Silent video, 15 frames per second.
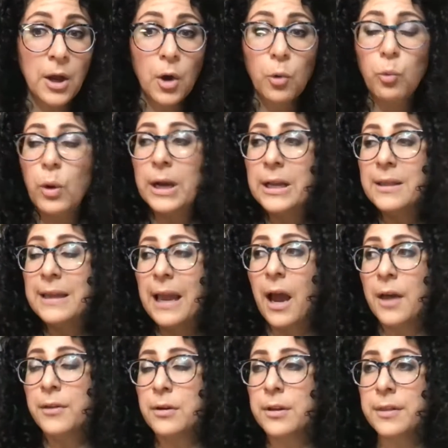One of the
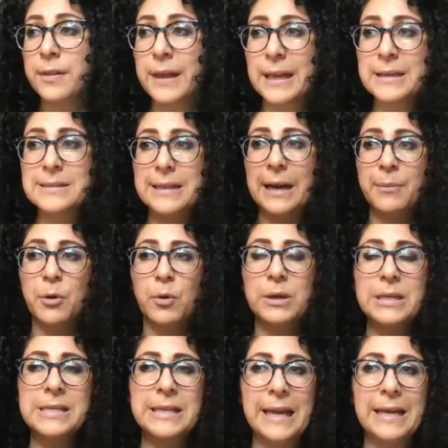other things that I'm going
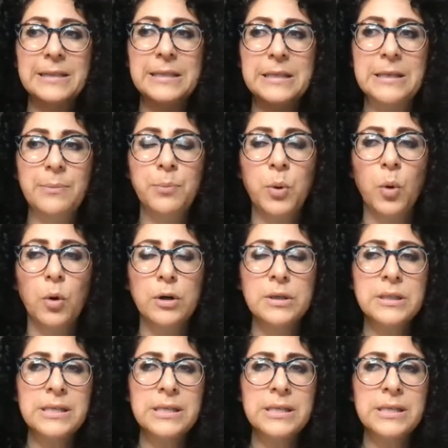to say is it's important